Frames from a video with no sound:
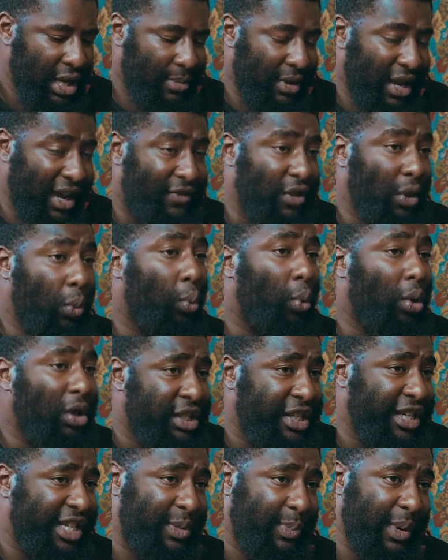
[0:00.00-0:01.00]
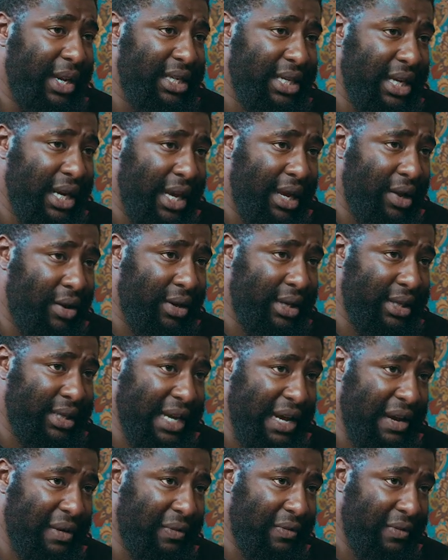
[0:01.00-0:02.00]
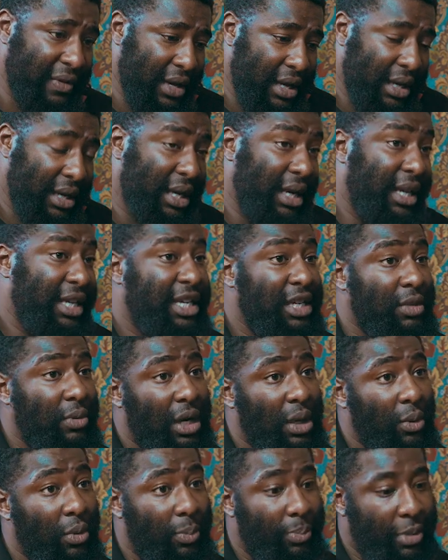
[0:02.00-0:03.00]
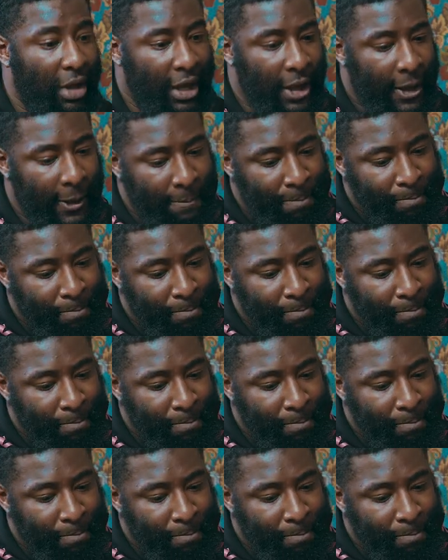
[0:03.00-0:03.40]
But if there was to speak to their younger self, then this is what it would be.